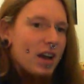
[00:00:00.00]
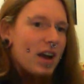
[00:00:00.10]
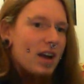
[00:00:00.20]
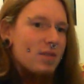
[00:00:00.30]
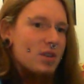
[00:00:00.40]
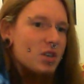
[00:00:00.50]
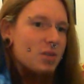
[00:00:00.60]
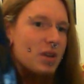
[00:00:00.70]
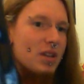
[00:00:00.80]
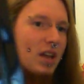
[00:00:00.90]
heavy
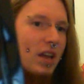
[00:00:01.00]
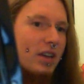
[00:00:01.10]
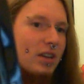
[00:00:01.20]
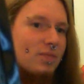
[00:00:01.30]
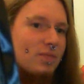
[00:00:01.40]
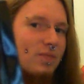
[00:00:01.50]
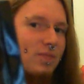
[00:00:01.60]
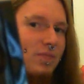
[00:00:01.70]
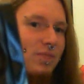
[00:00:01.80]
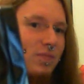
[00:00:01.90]
duty ding.
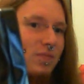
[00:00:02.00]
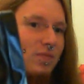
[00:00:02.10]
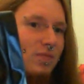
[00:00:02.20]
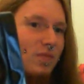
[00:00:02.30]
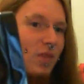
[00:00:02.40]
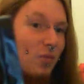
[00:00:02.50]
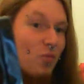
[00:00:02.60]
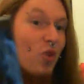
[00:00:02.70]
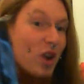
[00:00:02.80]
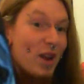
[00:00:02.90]

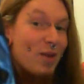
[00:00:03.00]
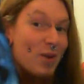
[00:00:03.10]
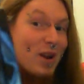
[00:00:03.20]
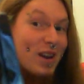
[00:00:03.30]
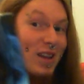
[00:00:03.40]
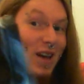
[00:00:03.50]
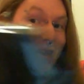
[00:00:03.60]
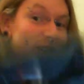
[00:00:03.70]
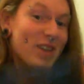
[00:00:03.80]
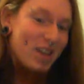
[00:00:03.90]
Really, really
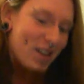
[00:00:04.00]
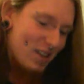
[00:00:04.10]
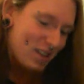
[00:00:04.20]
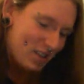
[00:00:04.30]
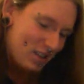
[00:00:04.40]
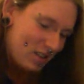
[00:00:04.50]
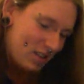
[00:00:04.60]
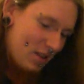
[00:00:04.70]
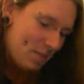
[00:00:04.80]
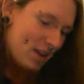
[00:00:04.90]
heavy.
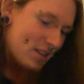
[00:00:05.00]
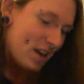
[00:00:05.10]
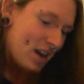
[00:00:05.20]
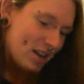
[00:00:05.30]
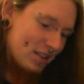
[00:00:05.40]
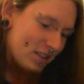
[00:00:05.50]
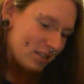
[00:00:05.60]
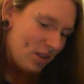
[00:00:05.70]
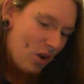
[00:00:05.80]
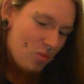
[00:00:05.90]
It makes it hard to
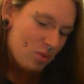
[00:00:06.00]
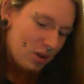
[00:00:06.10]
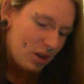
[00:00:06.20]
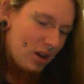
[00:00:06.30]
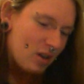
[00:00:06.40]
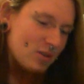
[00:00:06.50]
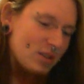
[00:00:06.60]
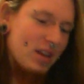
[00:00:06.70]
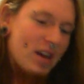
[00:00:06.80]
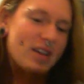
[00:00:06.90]
open and close the
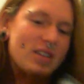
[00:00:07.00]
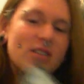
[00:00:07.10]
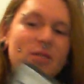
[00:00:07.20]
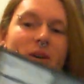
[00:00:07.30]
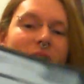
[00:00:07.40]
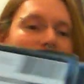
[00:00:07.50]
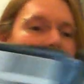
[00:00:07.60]
case as well.